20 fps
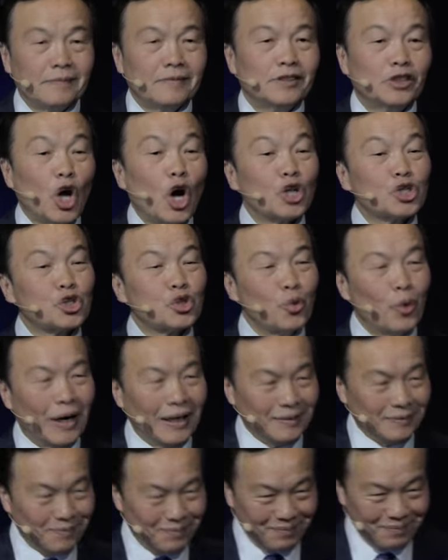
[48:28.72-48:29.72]
Joshua.
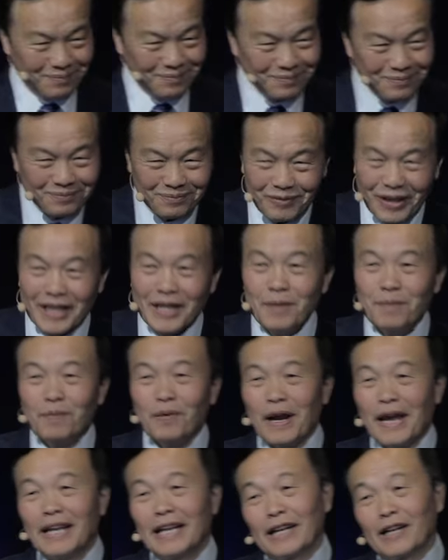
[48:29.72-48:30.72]
When he
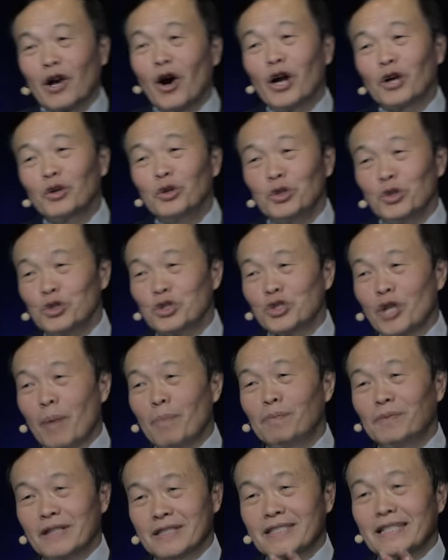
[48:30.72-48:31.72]
prayed that, God, could you
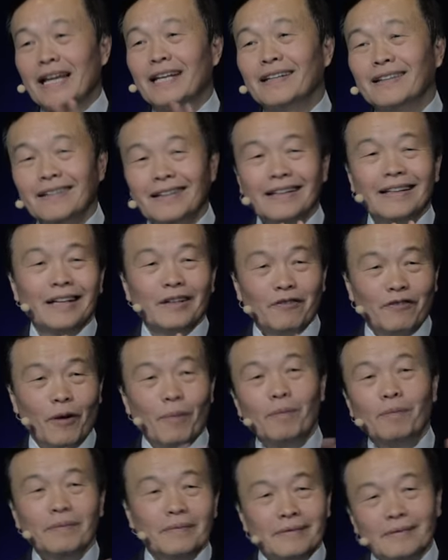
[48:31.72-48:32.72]
stop the sun
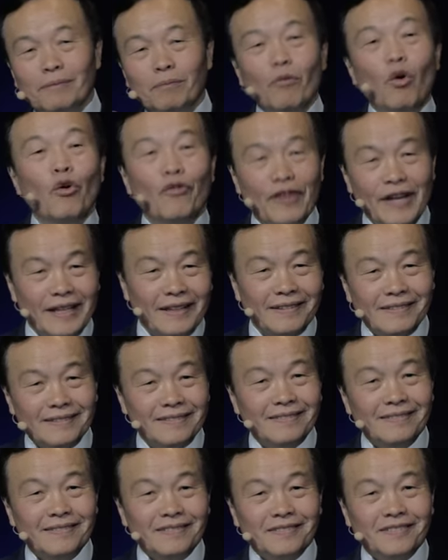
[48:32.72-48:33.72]
from moving?
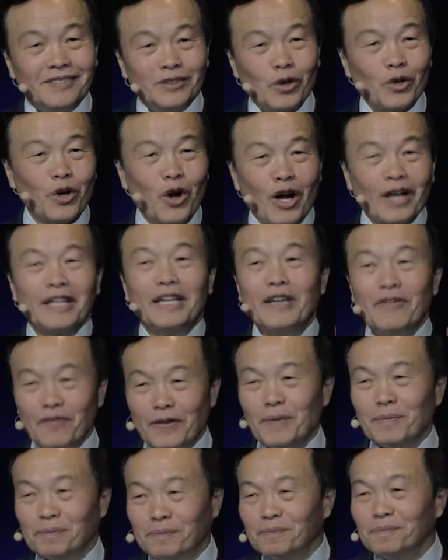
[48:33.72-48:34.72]
So God give
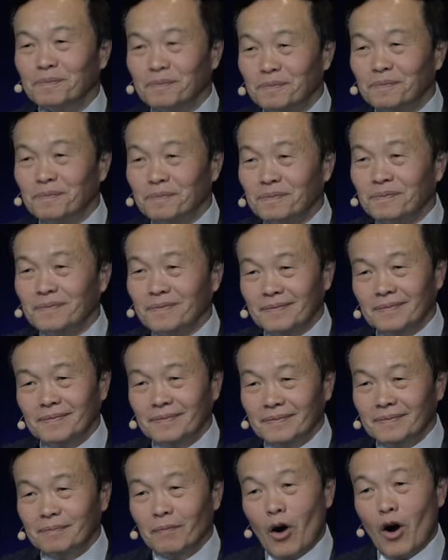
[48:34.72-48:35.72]
him
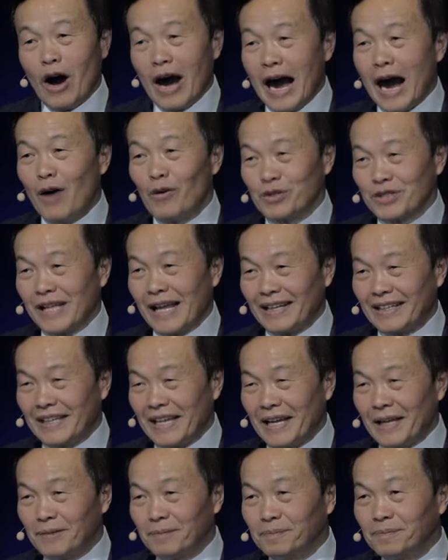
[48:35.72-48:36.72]
more hours that
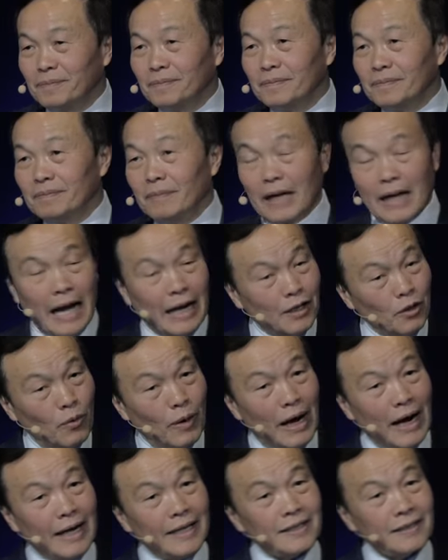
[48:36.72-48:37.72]
day. But
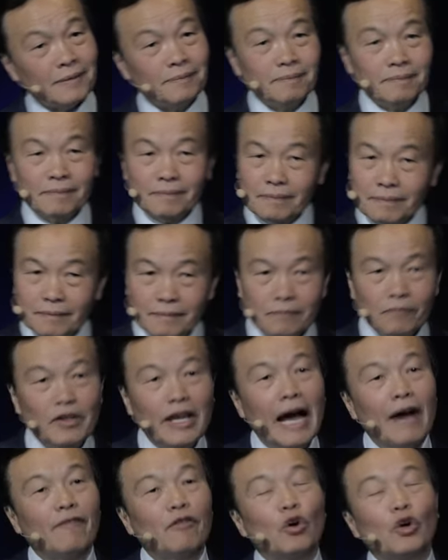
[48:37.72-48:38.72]
otherwise, we
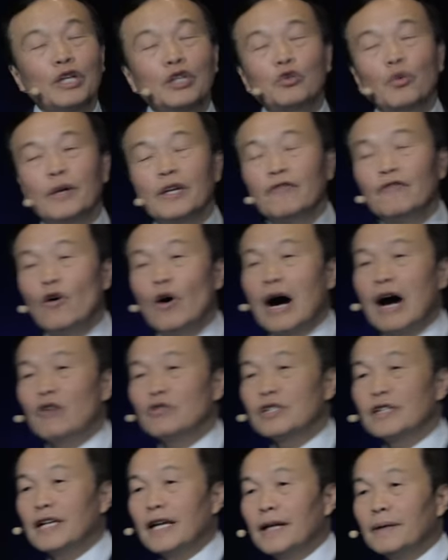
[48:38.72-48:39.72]
have only 24
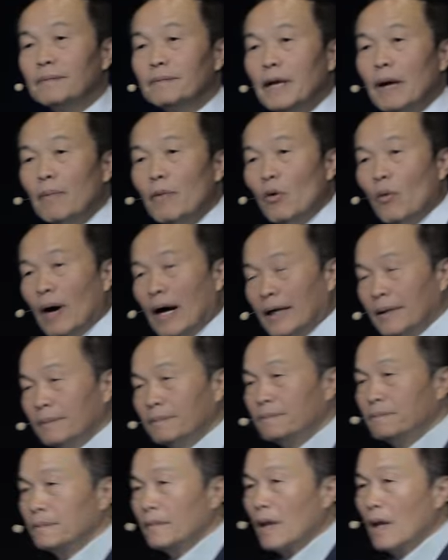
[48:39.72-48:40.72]
hours a day. Number one,
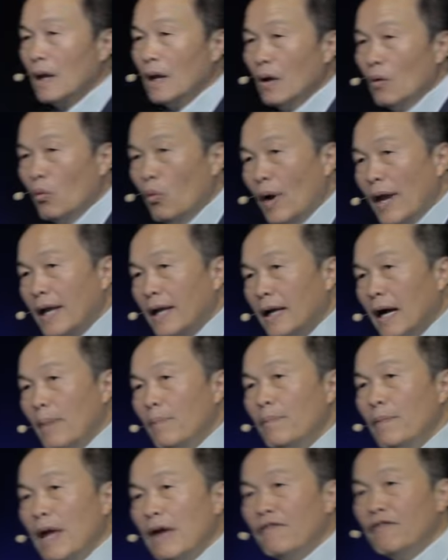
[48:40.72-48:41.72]
wake
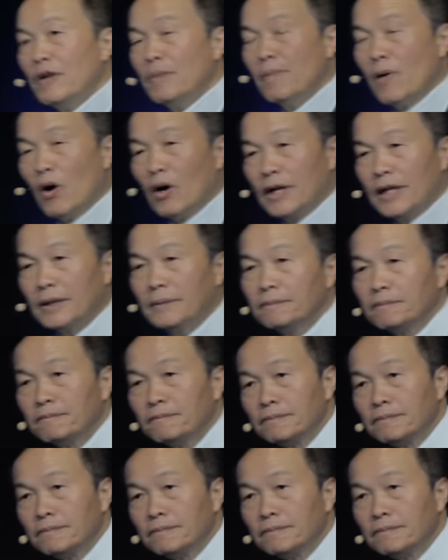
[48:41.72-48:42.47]
up every morning.